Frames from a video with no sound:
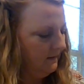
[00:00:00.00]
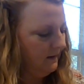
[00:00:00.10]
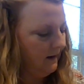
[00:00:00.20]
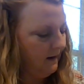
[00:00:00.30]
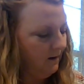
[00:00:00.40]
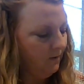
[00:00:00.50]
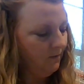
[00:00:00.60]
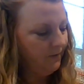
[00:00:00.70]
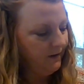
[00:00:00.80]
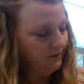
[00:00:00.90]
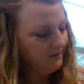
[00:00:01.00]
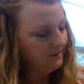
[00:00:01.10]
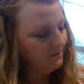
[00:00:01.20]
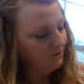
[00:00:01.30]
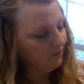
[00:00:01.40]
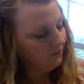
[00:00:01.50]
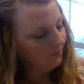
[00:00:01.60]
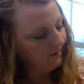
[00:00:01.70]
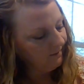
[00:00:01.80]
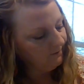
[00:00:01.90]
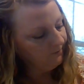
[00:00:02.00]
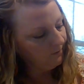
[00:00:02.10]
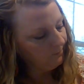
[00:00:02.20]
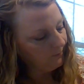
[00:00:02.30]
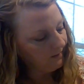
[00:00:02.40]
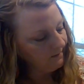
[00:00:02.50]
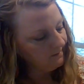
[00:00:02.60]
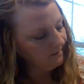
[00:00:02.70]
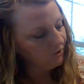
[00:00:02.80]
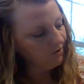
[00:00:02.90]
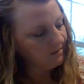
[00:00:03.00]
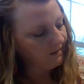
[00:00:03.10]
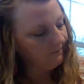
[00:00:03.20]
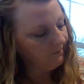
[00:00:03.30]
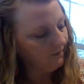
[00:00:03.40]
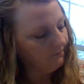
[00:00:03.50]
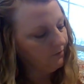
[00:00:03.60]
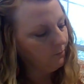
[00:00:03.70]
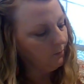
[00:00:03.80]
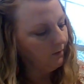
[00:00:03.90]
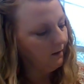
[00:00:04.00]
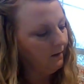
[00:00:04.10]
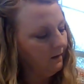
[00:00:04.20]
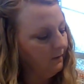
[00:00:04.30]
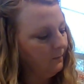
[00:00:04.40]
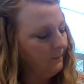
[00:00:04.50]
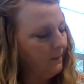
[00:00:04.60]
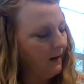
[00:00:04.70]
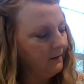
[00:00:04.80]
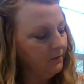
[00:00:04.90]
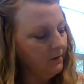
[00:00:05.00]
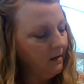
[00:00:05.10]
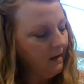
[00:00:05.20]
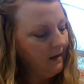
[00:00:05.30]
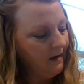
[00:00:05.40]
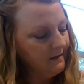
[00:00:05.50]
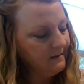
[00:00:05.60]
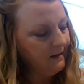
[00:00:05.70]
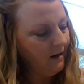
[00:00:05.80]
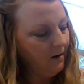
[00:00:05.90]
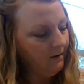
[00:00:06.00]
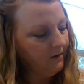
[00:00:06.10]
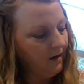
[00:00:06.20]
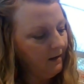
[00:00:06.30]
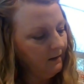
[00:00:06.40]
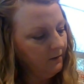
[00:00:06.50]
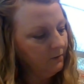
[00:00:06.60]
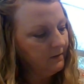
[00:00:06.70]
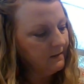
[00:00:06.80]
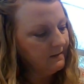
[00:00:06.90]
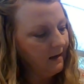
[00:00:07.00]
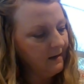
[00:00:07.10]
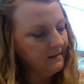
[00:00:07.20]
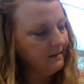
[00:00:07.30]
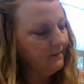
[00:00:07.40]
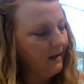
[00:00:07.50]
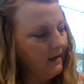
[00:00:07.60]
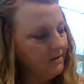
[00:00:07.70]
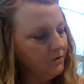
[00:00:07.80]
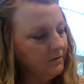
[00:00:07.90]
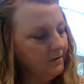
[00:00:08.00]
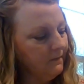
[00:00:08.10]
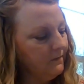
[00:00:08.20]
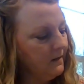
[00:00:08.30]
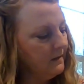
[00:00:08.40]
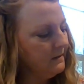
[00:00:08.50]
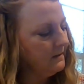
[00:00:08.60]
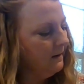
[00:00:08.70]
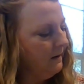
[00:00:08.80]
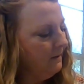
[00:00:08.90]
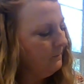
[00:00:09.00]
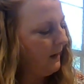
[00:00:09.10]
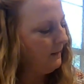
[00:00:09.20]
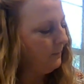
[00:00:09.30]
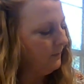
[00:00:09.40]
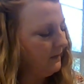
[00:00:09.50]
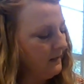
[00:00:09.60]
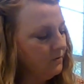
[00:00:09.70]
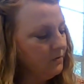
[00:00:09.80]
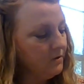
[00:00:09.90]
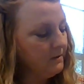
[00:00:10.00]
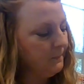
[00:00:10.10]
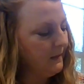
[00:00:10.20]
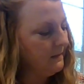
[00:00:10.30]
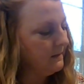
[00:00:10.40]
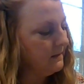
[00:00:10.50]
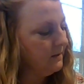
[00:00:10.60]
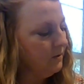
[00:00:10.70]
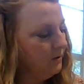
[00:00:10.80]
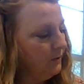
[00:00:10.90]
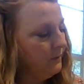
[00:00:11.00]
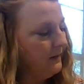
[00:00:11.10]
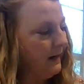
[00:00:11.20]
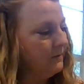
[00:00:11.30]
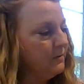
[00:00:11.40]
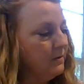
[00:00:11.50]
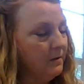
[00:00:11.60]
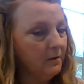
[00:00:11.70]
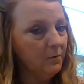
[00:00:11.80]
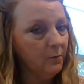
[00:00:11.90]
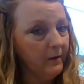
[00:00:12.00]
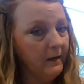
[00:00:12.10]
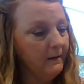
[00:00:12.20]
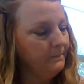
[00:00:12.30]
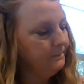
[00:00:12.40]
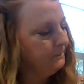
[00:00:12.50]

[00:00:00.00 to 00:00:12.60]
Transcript: Now, there's the turtle in the footprints, just to give the viewer a reminder. And see how I've cut little designs in the edges of this paper. These are just pieces glued down to the accordion.